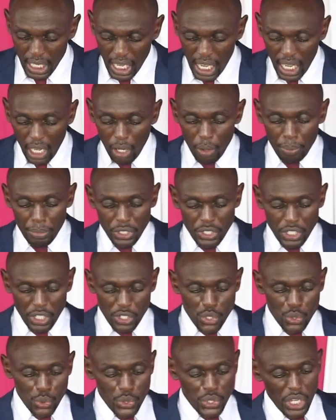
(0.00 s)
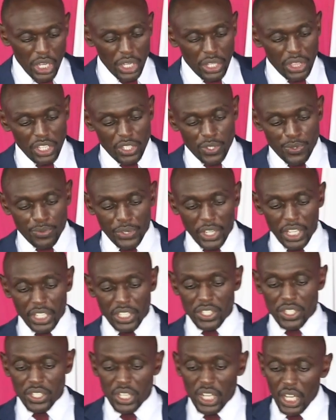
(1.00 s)
Allow me just to say this,
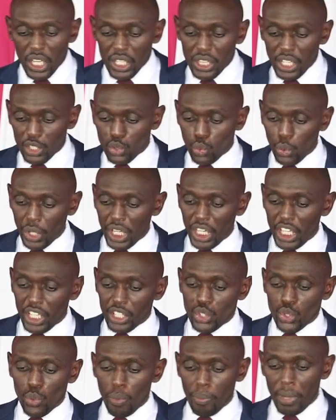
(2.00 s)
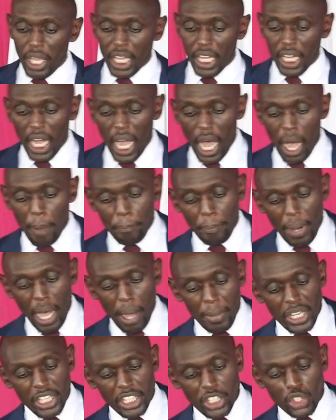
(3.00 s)
friends, that we need to make a
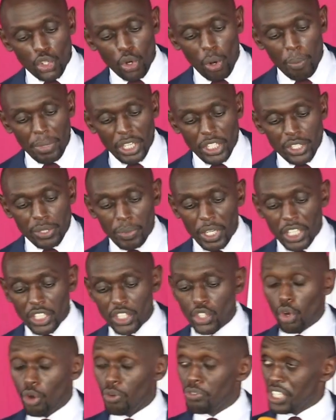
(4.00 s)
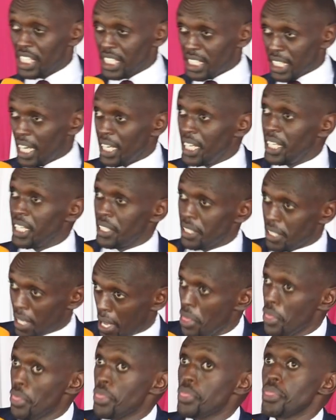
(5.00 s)
permanent commitment of returning
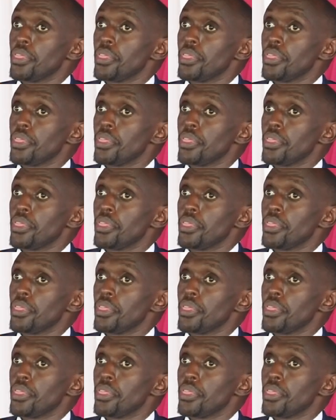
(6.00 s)
tithe.